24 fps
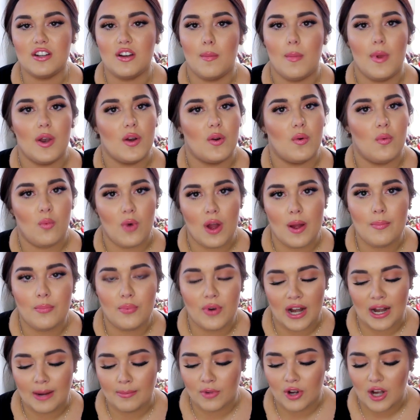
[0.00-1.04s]
no matter what
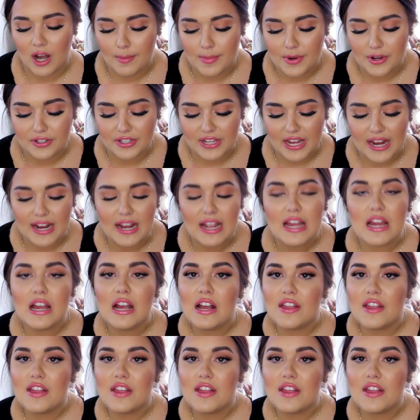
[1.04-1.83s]
primer I'm using.